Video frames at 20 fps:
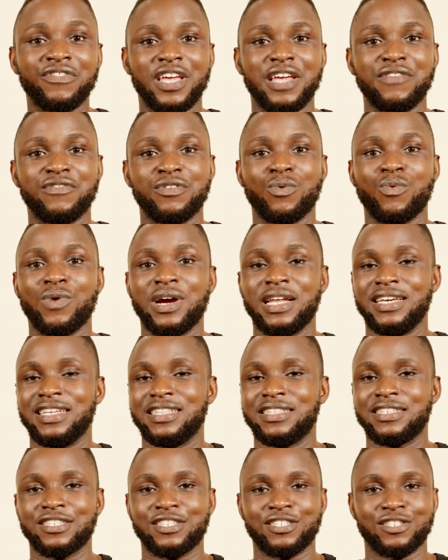even when
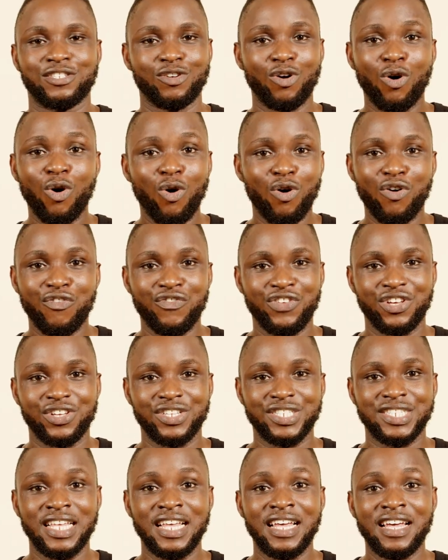it's so
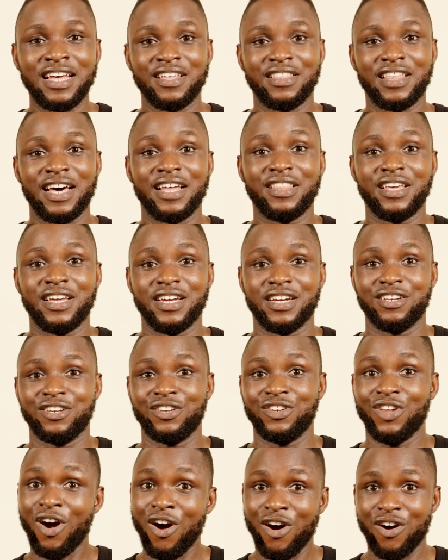obvious that they are
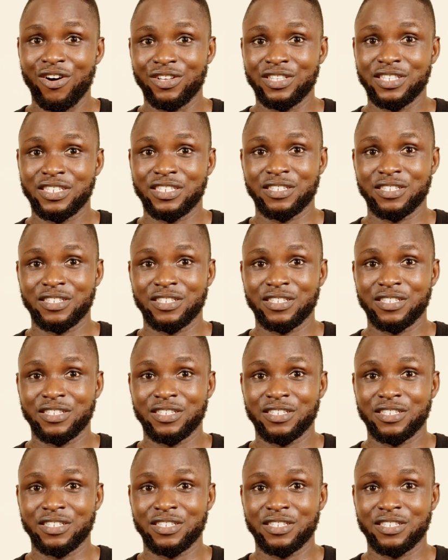not,